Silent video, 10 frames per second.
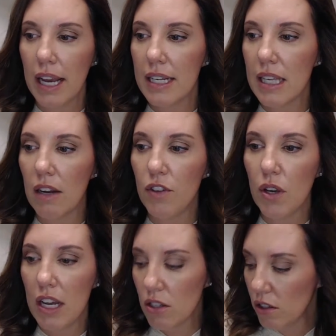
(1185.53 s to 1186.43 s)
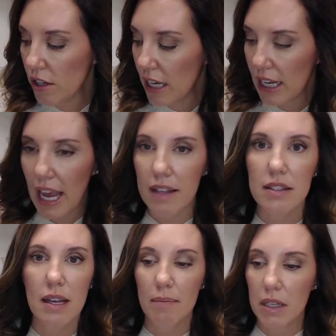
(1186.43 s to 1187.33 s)
like I said, if you guys are looking at
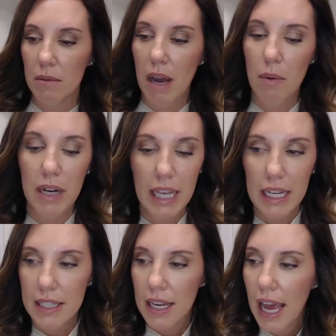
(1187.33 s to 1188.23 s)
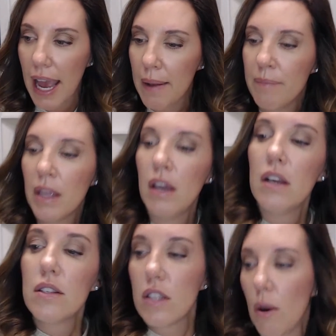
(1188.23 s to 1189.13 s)
getting something, you might want to get it today.
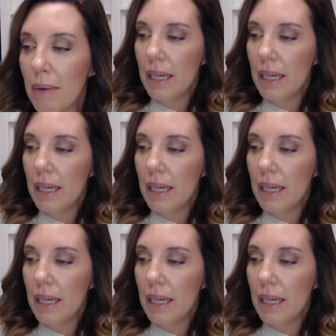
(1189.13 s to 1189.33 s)
So my